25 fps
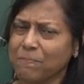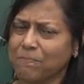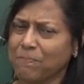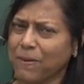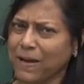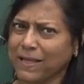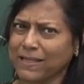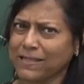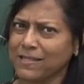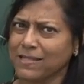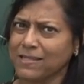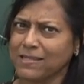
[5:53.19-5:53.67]

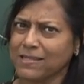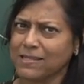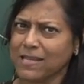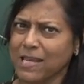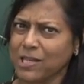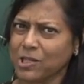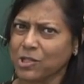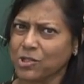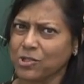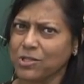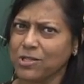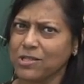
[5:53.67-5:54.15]
practice
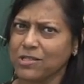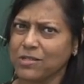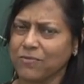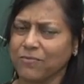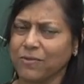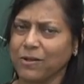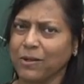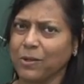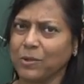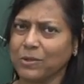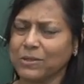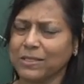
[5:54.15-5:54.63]
sessions, if
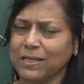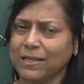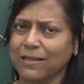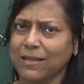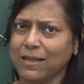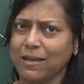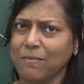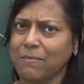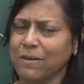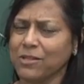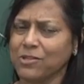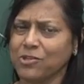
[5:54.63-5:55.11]
you looked at
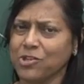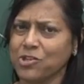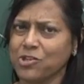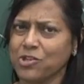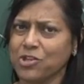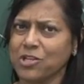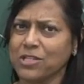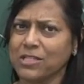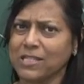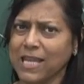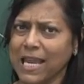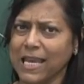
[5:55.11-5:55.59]
it, my
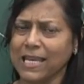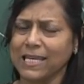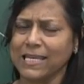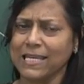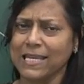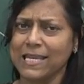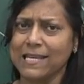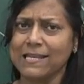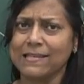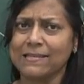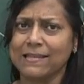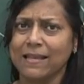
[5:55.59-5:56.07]
teaching
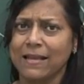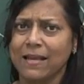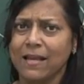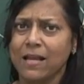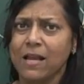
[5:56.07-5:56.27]
techniques,